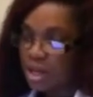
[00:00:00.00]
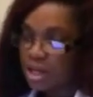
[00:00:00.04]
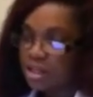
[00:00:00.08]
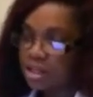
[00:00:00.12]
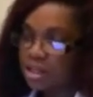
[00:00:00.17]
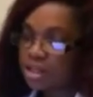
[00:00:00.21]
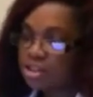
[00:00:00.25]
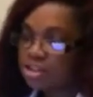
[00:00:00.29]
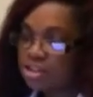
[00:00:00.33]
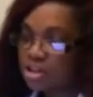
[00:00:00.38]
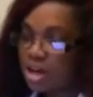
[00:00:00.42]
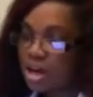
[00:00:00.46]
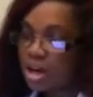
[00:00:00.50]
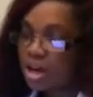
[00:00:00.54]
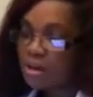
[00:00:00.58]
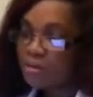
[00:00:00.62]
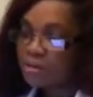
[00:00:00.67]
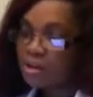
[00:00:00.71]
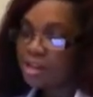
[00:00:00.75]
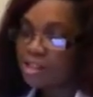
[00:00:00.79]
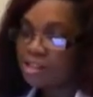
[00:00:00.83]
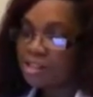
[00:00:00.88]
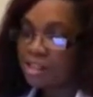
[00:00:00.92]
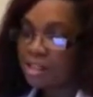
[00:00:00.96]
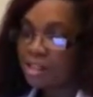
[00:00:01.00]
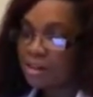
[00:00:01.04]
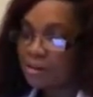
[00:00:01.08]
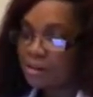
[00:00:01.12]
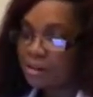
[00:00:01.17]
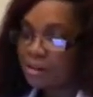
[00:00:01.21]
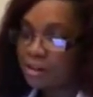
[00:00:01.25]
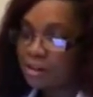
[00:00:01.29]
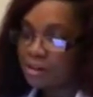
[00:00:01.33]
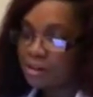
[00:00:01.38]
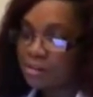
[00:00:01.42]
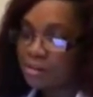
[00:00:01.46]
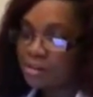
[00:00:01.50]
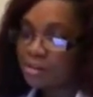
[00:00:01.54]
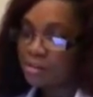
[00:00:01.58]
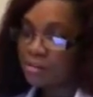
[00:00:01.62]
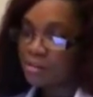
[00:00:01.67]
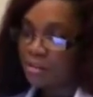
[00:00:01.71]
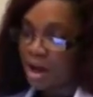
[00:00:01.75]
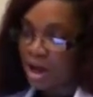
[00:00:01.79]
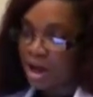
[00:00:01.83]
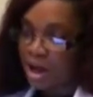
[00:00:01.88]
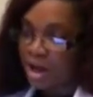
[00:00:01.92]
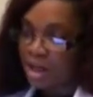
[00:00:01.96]
The drug
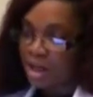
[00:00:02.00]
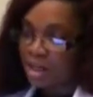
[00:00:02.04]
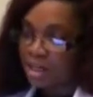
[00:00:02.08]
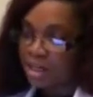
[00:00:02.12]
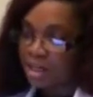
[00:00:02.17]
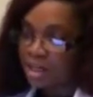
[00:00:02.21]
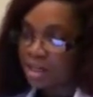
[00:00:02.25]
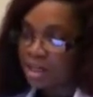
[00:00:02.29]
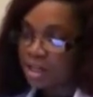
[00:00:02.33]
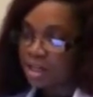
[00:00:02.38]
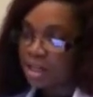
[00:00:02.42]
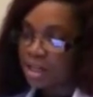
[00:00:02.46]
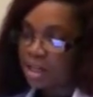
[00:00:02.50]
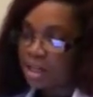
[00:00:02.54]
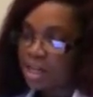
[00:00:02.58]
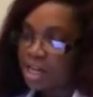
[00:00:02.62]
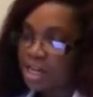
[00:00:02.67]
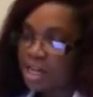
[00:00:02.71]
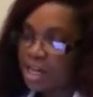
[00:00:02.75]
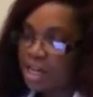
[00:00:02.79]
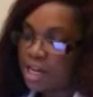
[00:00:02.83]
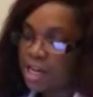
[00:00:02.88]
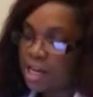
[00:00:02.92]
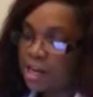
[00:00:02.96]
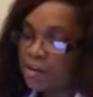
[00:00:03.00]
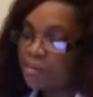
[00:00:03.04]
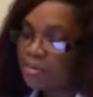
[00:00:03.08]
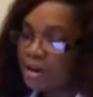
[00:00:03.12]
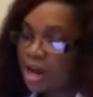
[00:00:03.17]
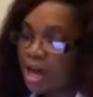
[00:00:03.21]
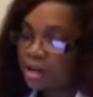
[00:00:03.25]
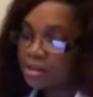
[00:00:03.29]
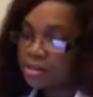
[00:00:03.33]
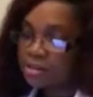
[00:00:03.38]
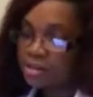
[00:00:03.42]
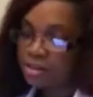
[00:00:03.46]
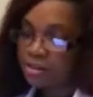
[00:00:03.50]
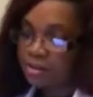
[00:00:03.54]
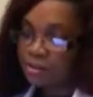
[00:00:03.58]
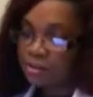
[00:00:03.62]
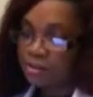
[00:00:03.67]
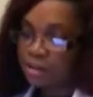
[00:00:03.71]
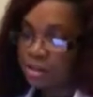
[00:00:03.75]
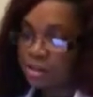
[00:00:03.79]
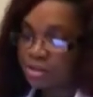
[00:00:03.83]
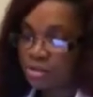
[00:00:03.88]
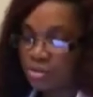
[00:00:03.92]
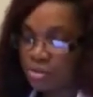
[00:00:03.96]
ezetimibe, it blocks
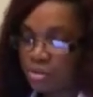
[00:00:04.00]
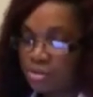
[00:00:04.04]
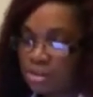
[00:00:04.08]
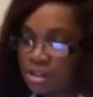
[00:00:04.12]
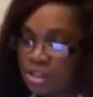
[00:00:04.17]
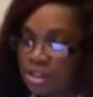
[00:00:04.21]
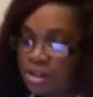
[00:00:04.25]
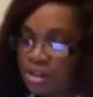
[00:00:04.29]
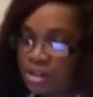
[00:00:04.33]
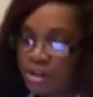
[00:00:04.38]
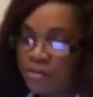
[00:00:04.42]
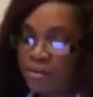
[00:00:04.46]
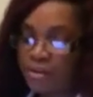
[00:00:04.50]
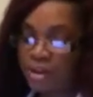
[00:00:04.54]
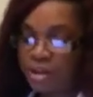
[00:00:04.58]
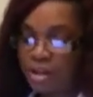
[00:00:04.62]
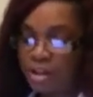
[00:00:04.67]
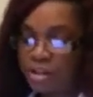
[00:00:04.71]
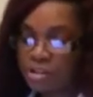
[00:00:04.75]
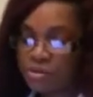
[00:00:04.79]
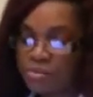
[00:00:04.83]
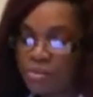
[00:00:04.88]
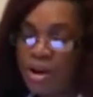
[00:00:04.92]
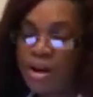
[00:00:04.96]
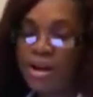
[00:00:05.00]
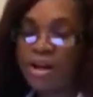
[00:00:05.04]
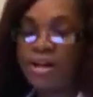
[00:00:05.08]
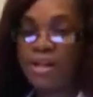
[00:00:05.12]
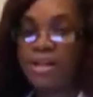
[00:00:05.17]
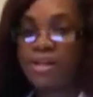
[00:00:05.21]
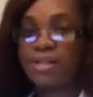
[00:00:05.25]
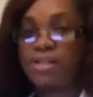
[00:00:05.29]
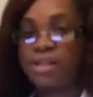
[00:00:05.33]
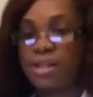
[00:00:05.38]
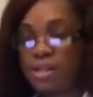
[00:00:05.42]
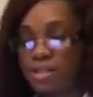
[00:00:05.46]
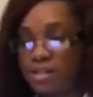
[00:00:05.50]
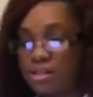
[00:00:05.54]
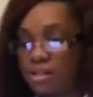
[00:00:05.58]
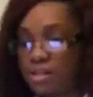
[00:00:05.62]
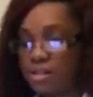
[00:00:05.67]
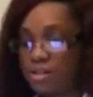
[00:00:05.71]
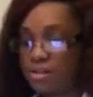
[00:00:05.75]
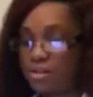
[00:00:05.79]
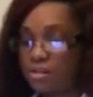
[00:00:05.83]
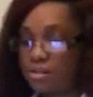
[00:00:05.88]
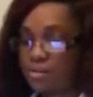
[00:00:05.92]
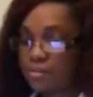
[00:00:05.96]
the absorption of cholesterol in the
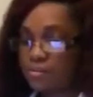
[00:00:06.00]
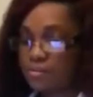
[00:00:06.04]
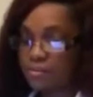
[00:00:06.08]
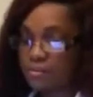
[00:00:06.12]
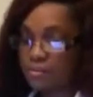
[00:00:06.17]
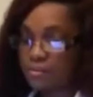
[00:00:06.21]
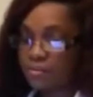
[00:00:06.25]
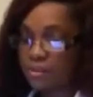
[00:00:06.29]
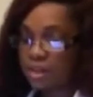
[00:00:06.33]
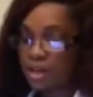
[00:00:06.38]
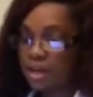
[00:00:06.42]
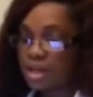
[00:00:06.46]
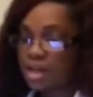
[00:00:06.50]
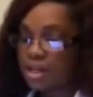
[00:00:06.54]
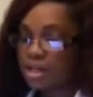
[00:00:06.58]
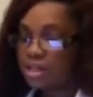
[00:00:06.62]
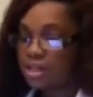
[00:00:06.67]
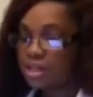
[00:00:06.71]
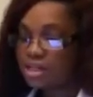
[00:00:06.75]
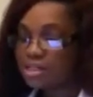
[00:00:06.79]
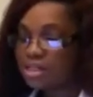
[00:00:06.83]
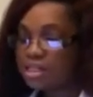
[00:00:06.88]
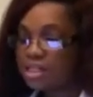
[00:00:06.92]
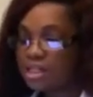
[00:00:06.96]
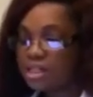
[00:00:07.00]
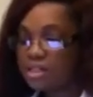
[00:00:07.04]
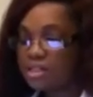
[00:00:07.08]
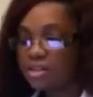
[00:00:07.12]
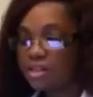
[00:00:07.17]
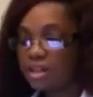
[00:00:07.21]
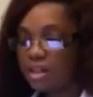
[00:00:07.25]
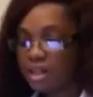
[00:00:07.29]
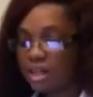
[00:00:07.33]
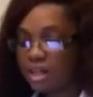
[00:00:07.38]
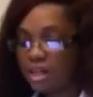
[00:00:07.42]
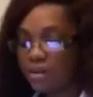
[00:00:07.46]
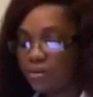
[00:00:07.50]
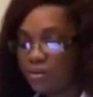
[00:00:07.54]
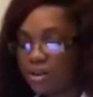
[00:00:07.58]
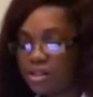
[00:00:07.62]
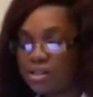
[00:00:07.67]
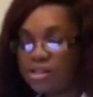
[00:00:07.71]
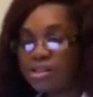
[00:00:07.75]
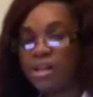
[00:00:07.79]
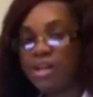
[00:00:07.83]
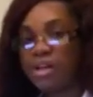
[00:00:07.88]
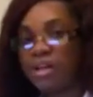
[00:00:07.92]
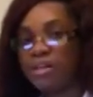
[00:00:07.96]
intestines. This leads to an
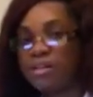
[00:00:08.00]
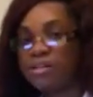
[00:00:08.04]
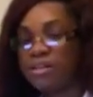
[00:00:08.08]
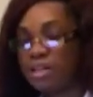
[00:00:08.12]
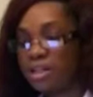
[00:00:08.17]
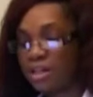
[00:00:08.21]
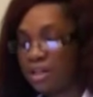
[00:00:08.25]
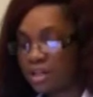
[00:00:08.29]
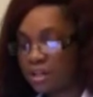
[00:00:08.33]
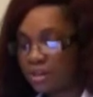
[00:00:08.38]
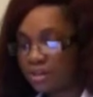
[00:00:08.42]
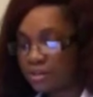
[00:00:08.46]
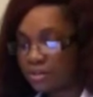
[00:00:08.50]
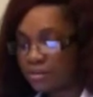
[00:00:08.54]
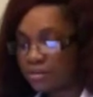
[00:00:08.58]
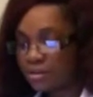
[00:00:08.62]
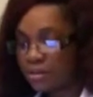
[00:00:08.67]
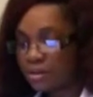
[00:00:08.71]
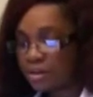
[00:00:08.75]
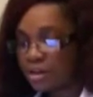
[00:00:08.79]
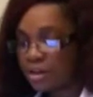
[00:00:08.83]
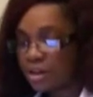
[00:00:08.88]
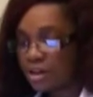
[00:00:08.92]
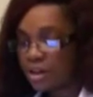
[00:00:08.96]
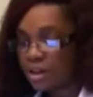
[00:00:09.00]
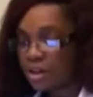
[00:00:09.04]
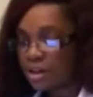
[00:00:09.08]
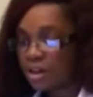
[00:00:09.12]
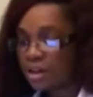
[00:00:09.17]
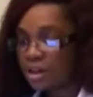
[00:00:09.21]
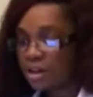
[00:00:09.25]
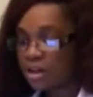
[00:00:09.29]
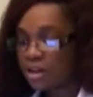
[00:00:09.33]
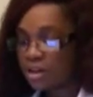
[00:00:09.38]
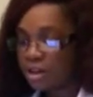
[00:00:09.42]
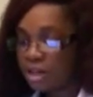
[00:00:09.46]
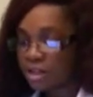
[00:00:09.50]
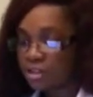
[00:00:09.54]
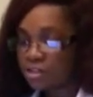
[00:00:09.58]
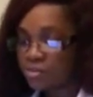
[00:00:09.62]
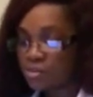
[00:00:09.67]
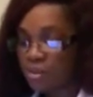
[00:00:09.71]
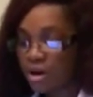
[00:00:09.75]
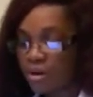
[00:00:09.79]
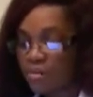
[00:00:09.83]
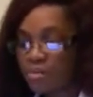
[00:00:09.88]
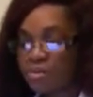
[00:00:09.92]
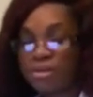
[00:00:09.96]
increase in LDL
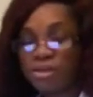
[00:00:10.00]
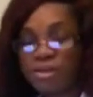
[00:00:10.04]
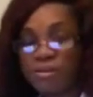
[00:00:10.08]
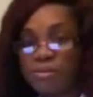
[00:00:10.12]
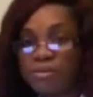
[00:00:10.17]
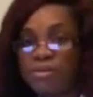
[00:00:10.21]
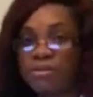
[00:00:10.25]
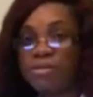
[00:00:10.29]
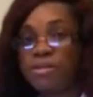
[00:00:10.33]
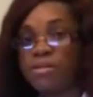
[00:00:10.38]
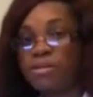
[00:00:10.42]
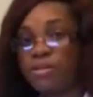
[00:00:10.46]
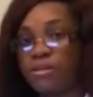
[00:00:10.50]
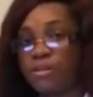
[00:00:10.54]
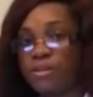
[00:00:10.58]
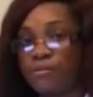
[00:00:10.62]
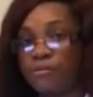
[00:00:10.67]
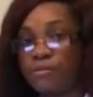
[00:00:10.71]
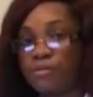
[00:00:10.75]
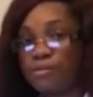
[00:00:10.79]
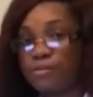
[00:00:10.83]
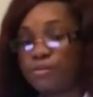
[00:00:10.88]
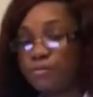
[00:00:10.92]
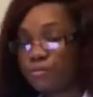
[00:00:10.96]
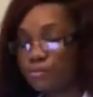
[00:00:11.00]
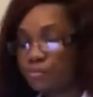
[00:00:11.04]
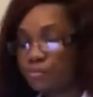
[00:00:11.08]
cholesterol receptors in the liver.